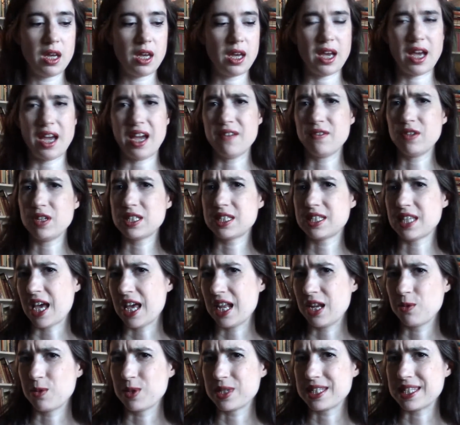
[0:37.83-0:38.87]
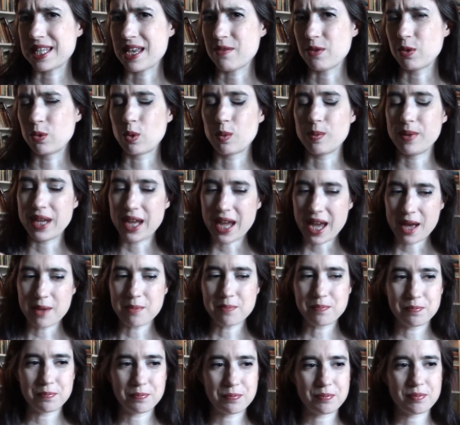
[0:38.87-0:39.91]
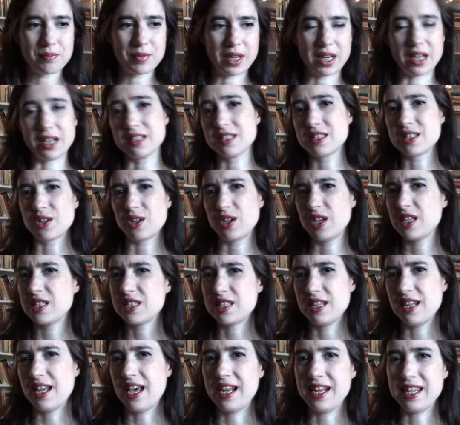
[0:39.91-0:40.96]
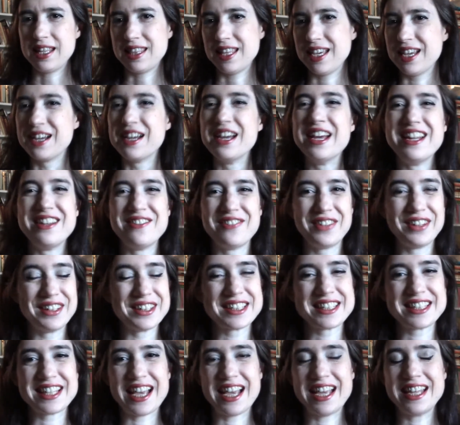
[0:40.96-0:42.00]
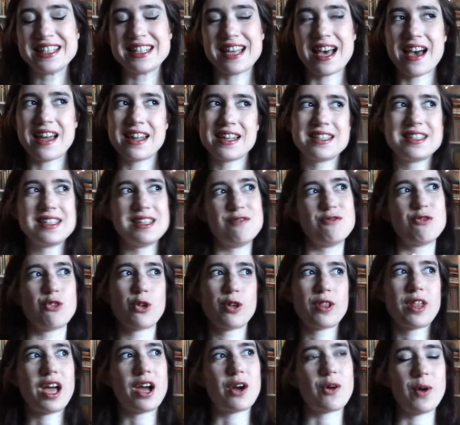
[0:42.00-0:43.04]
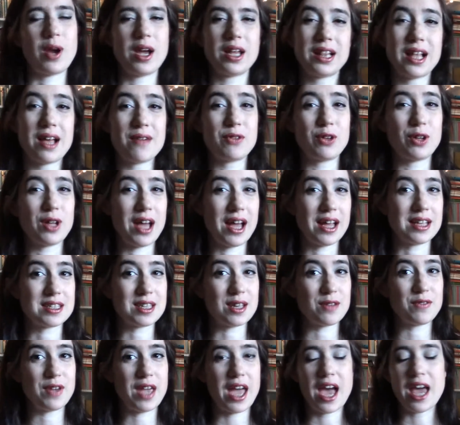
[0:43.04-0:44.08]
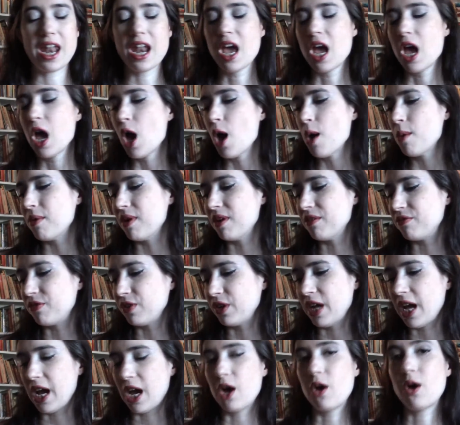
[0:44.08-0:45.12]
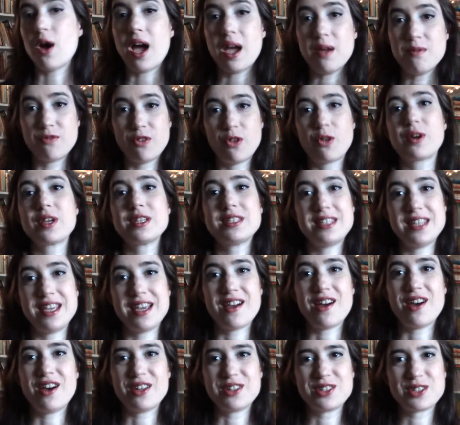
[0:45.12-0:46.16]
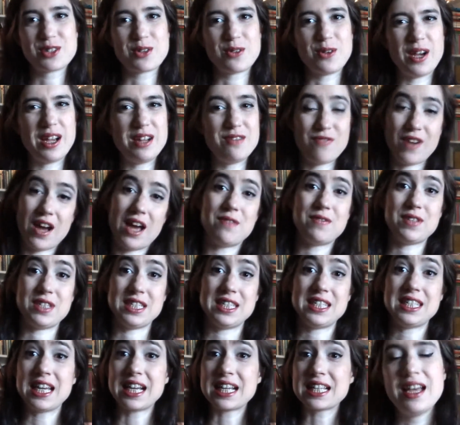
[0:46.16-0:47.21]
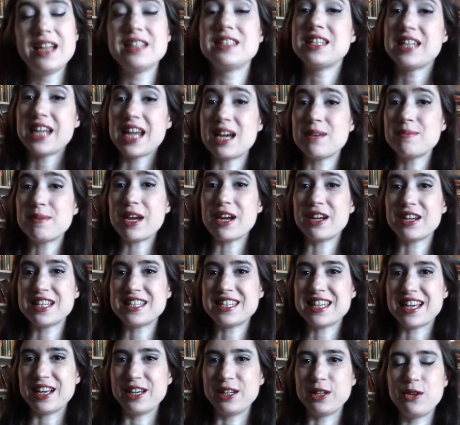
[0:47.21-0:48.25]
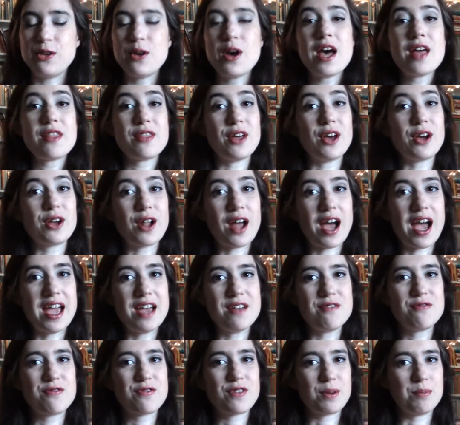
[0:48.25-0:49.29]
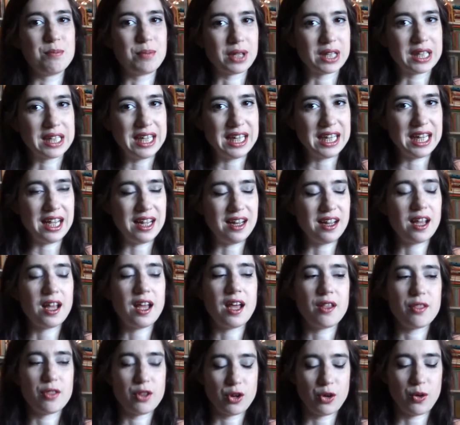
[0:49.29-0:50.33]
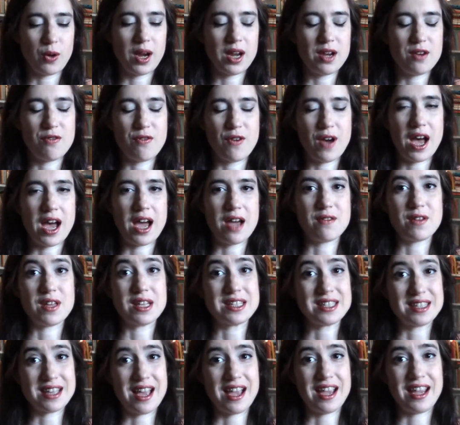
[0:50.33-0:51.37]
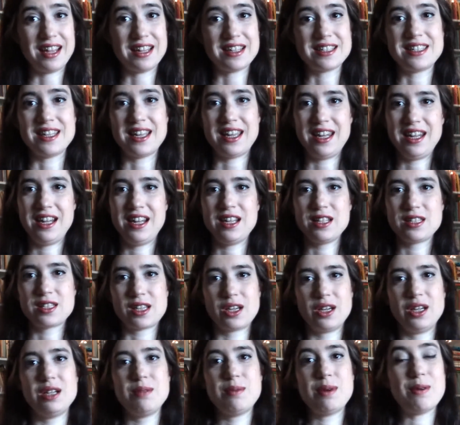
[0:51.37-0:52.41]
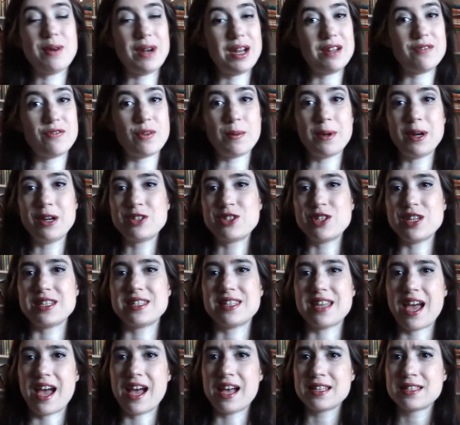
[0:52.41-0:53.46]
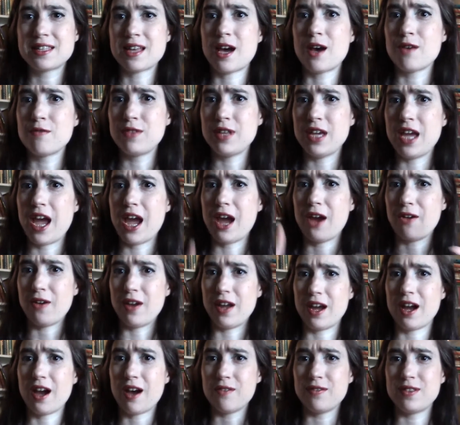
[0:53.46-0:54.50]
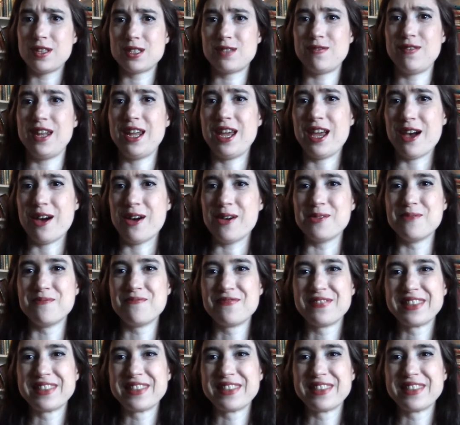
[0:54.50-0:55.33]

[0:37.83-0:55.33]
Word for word: I haven't decided what 7 will be yet, because there isn't anything in Real Science Odyssey for that grade level as of yet, but for now I'm focusing on grade 5 and 6. Today I'm here to tell you that I have completed the grade 5 science, and it is going to be ready for purchase as of the airing of this video.